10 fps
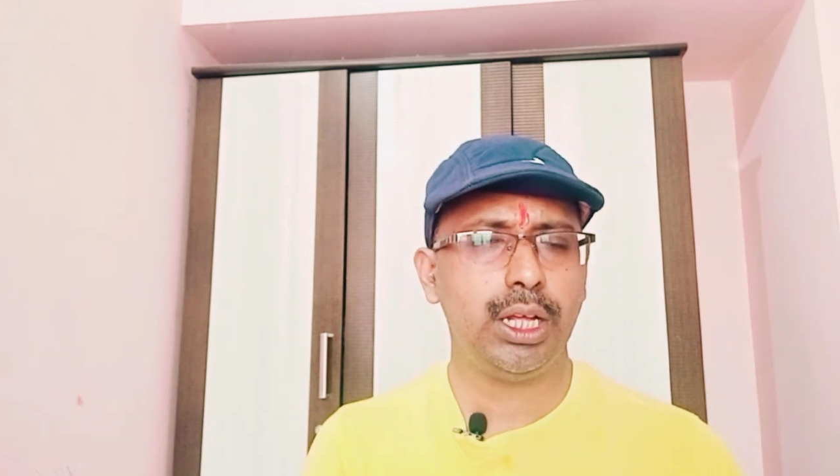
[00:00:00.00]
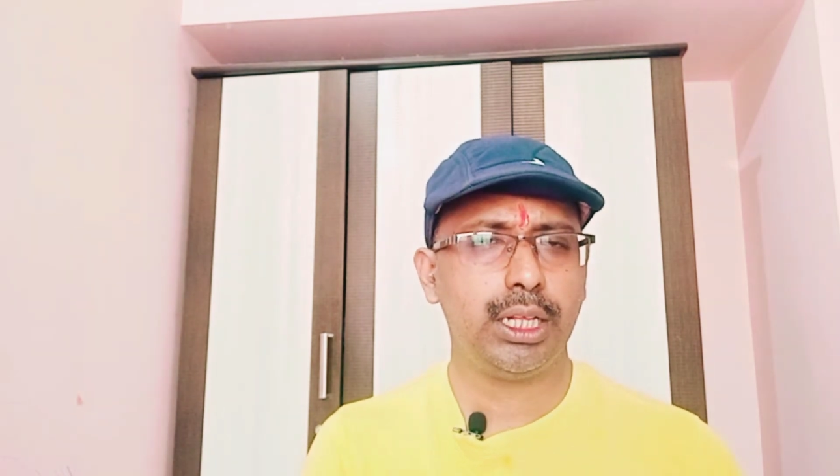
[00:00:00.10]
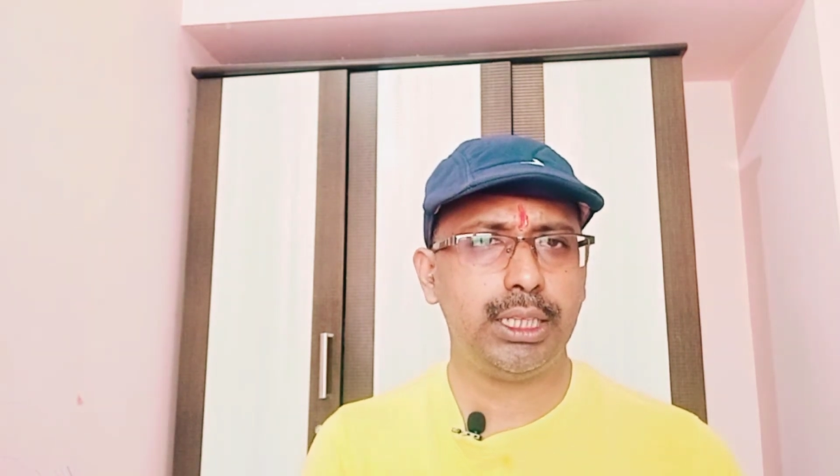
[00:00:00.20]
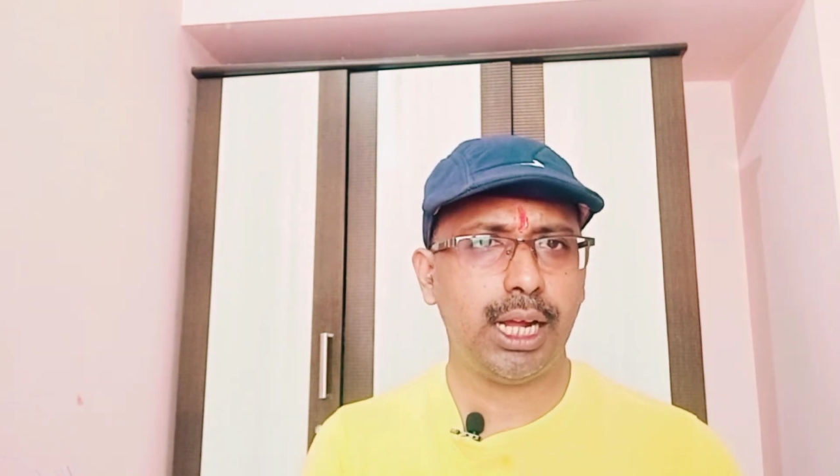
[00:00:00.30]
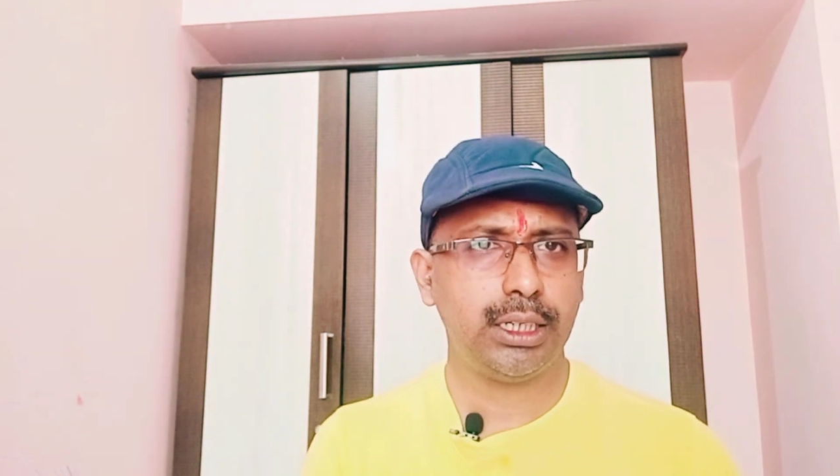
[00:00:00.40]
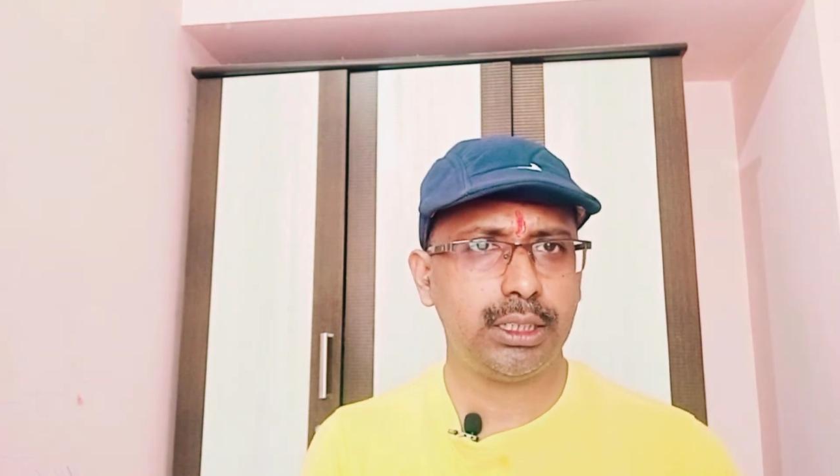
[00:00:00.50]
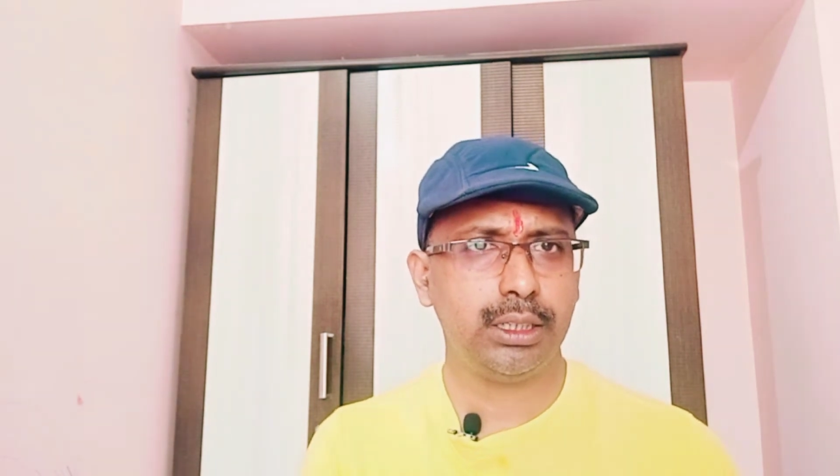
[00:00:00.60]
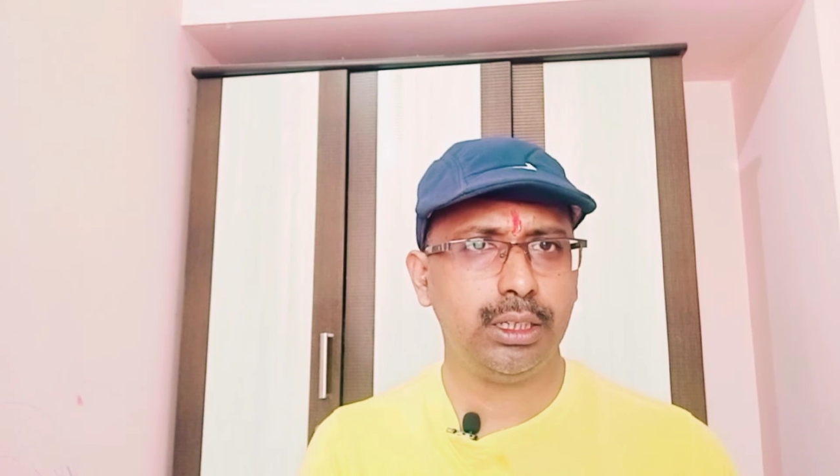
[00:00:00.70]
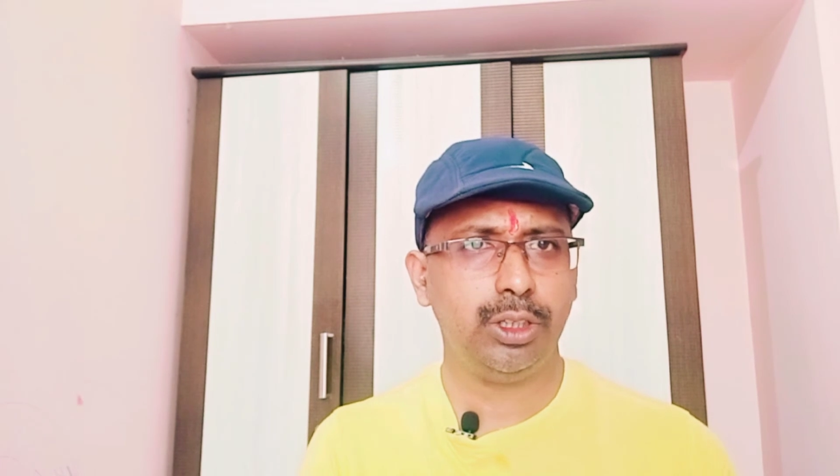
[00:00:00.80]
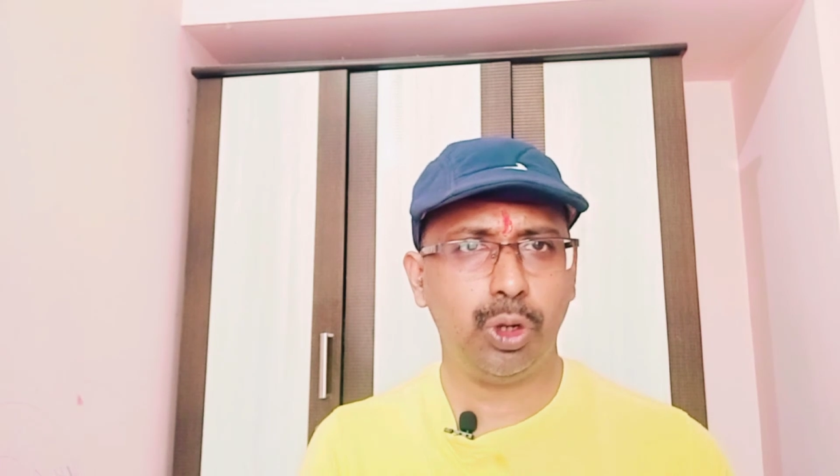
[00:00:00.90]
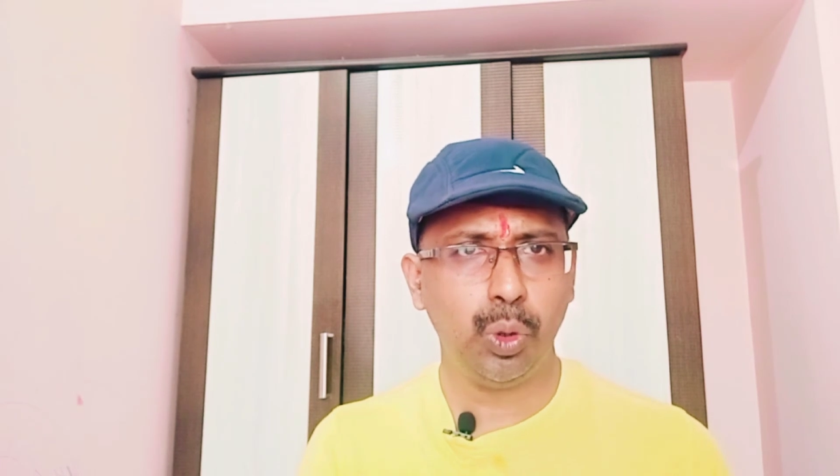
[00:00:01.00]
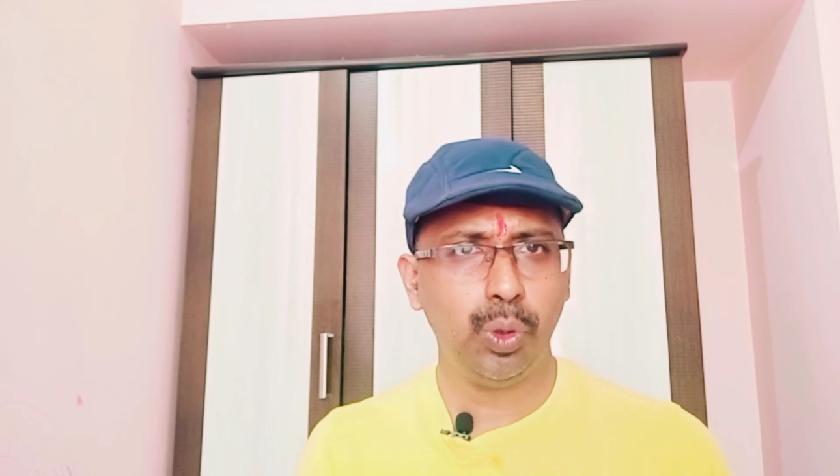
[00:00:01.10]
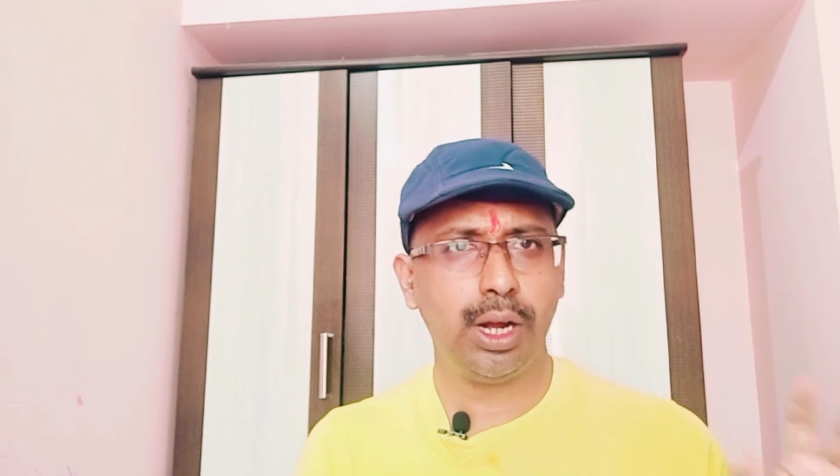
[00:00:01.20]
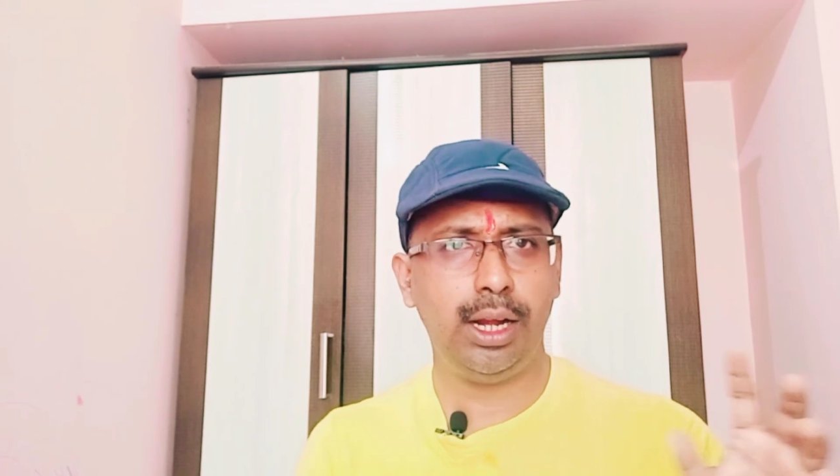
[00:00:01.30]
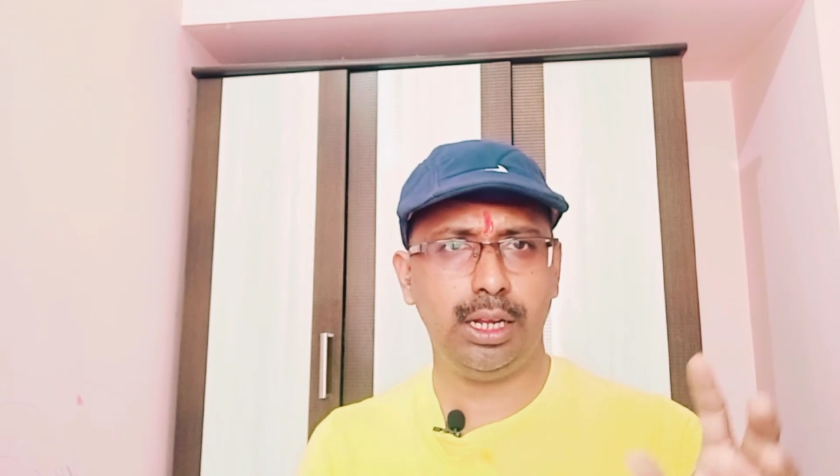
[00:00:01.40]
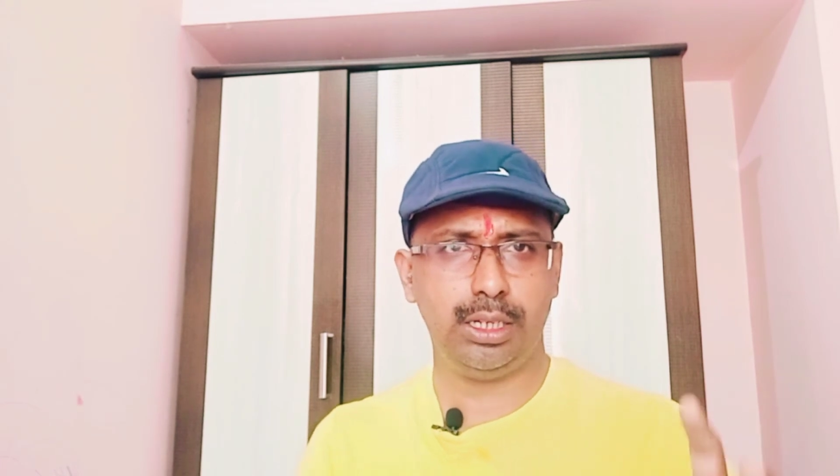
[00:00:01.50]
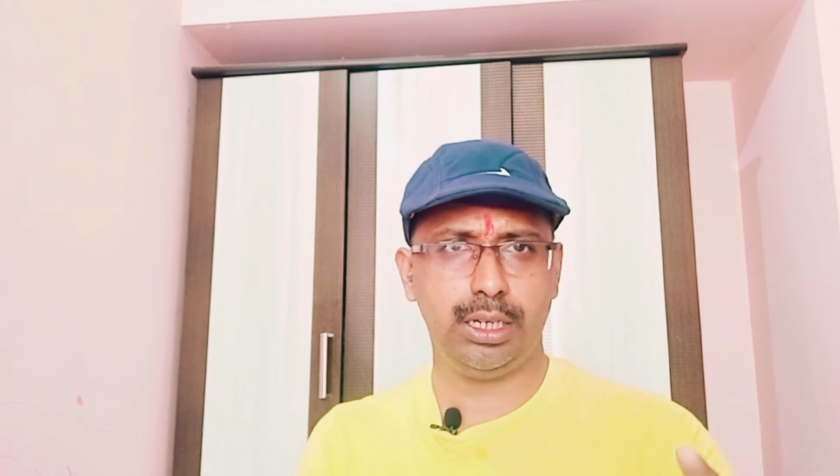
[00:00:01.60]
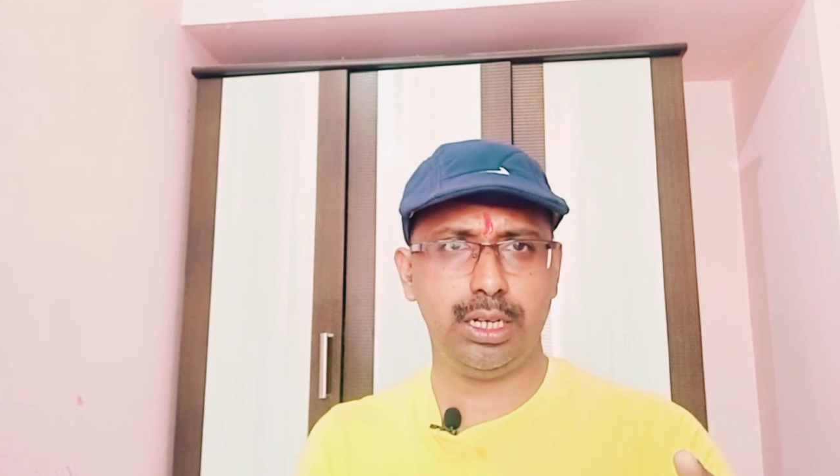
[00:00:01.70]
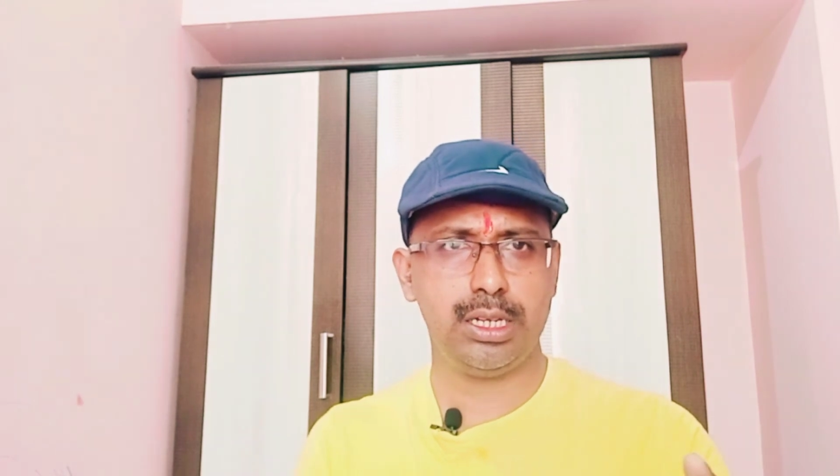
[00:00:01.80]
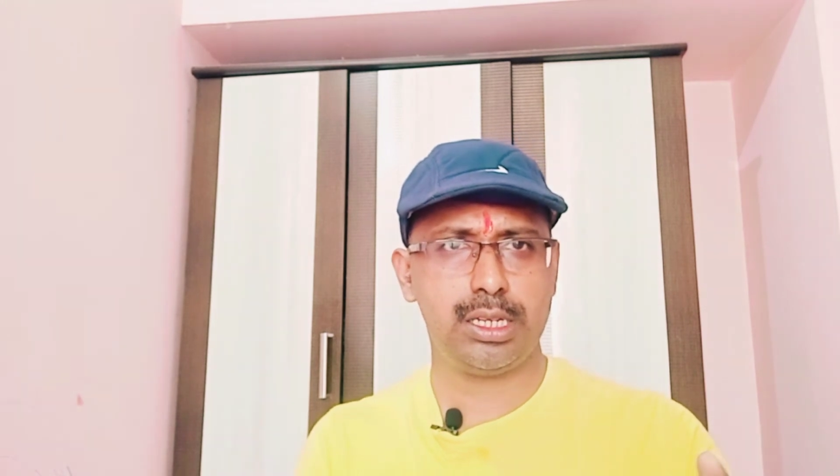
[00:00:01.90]
that the rural
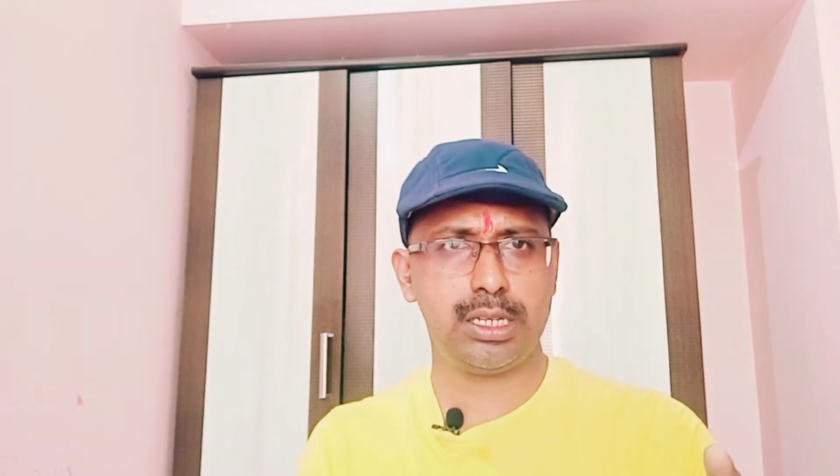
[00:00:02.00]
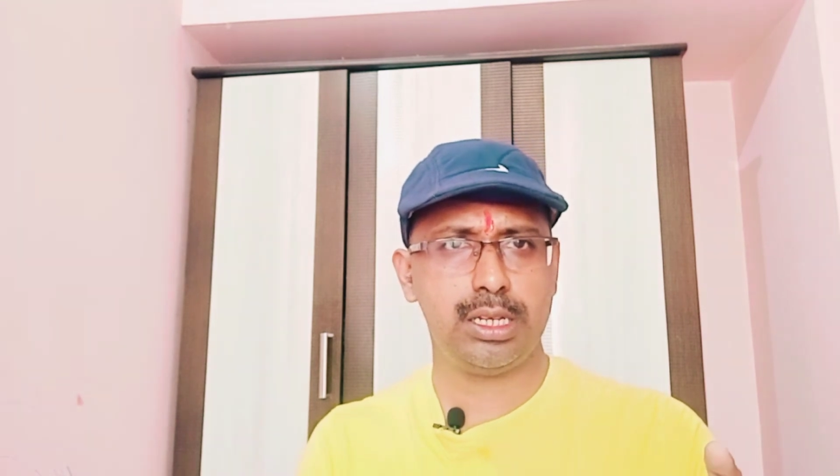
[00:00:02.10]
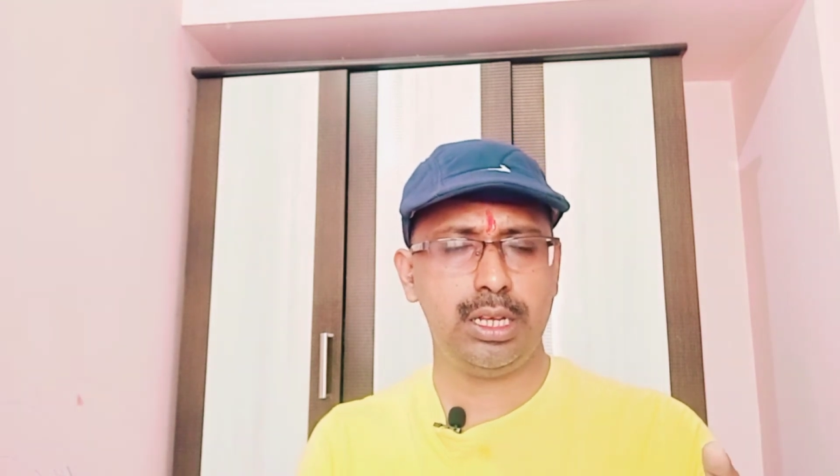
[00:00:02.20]
learners,